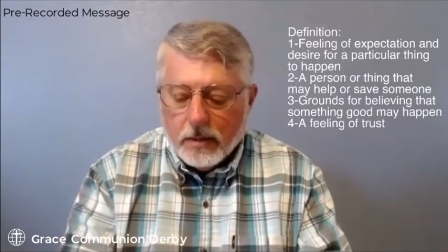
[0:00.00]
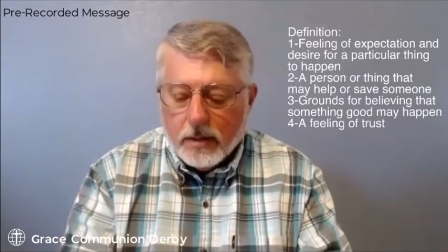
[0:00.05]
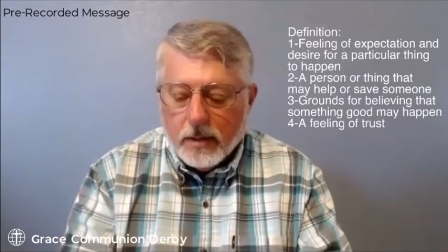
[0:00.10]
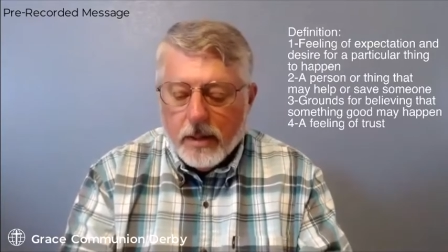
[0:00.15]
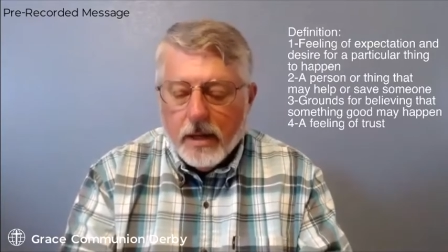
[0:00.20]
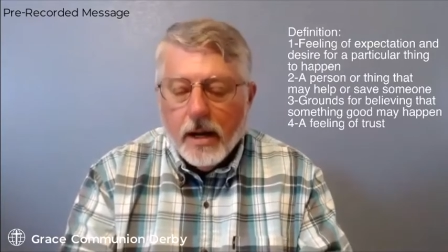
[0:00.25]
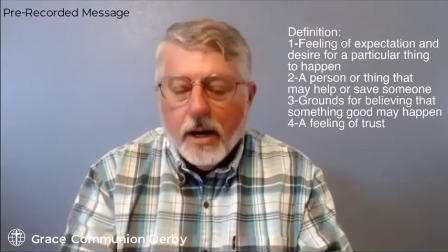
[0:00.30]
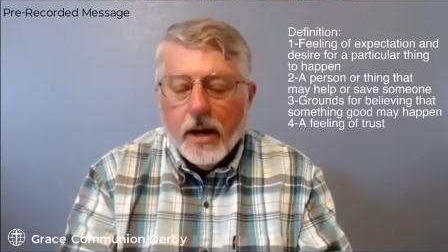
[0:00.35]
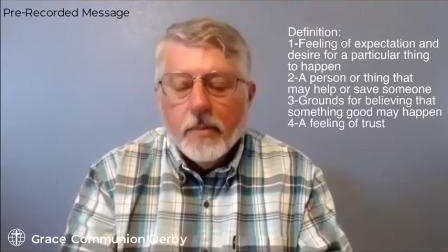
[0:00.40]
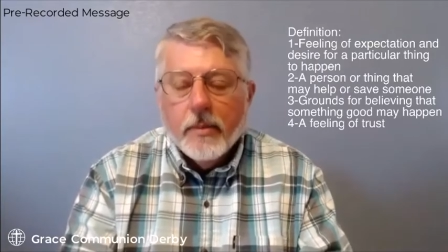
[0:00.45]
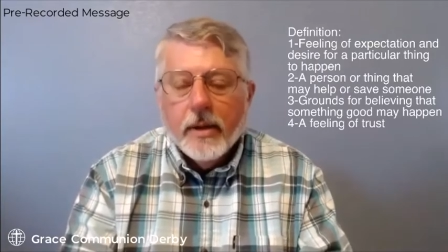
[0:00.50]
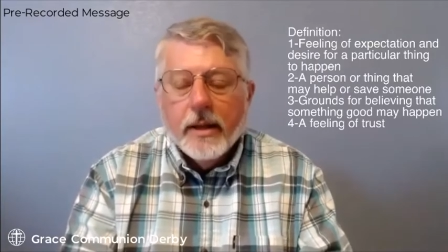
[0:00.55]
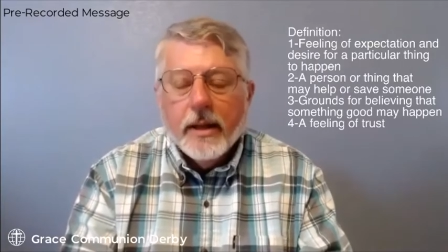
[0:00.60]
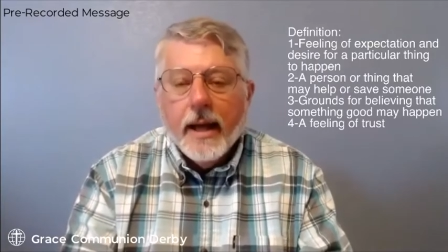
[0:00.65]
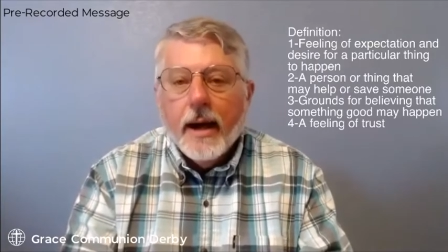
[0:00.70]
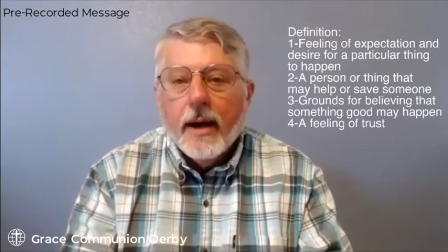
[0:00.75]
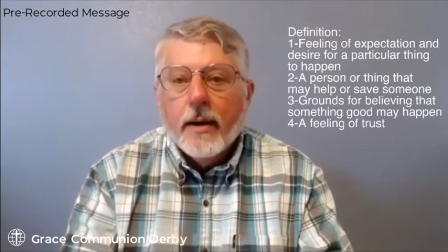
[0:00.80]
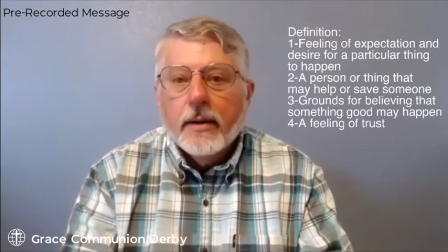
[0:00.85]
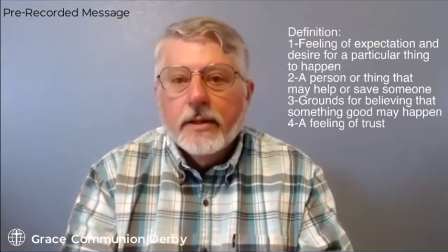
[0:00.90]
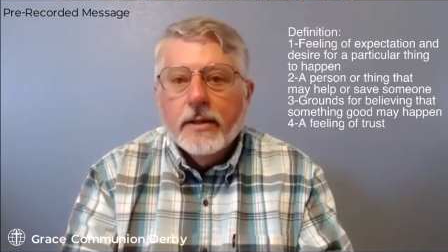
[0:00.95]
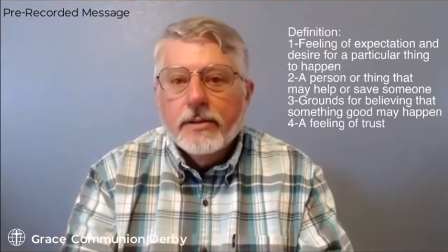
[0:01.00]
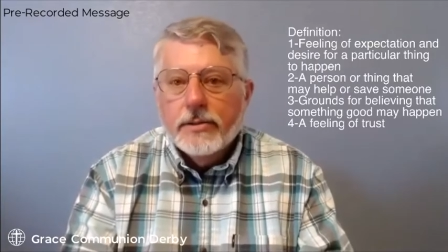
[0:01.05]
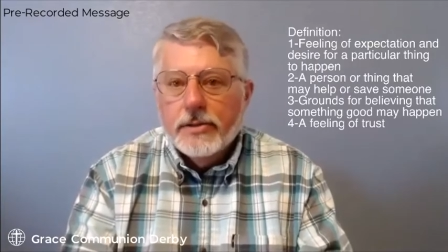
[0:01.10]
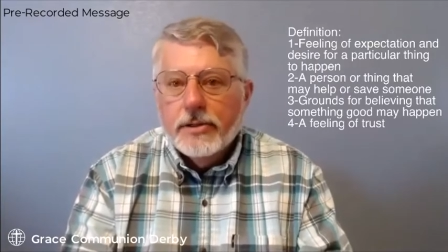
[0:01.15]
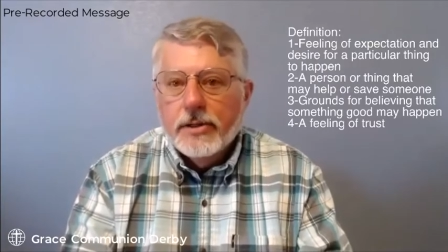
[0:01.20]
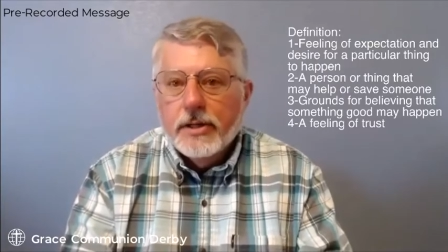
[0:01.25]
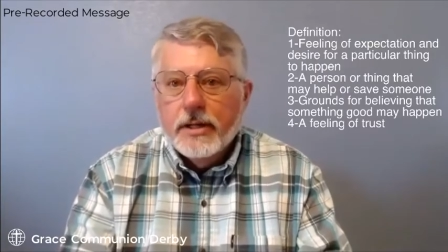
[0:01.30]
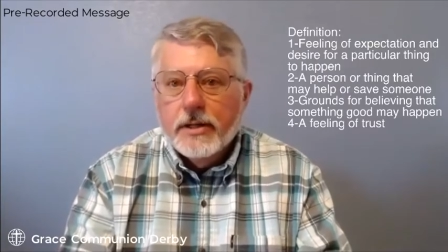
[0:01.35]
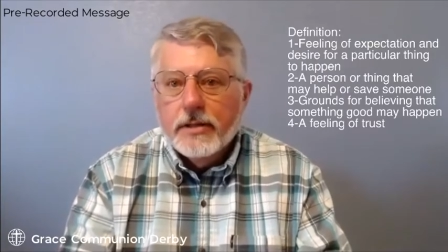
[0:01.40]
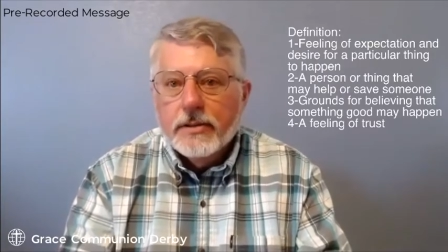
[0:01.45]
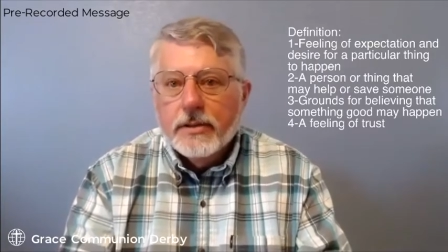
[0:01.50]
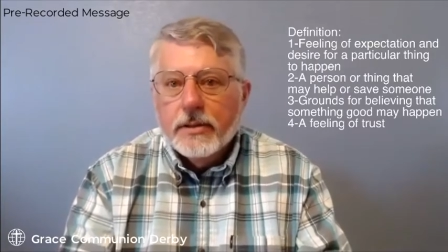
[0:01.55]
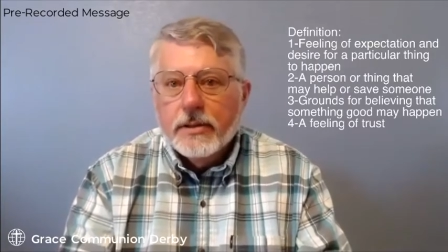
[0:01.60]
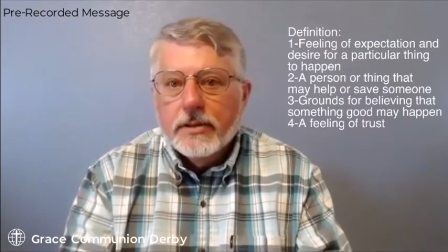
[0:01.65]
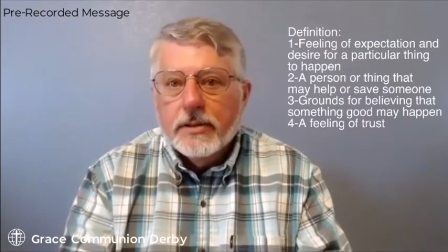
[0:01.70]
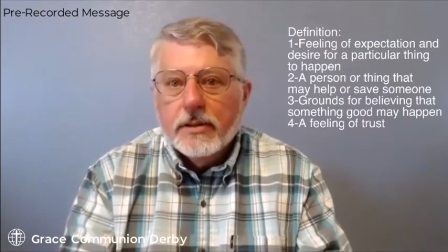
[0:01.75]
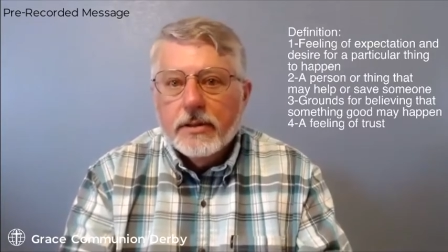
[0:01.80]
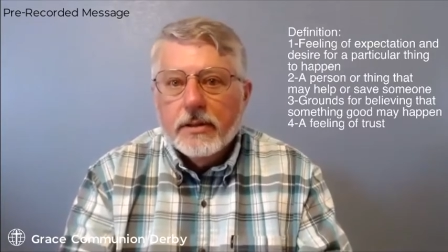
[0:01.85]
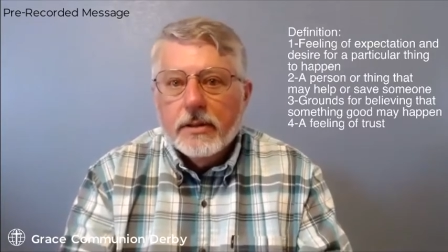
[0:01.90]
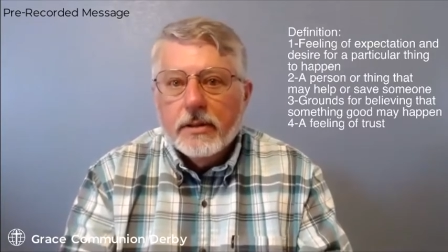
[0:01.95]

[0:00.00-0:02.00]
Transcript: come, and that is Jesus.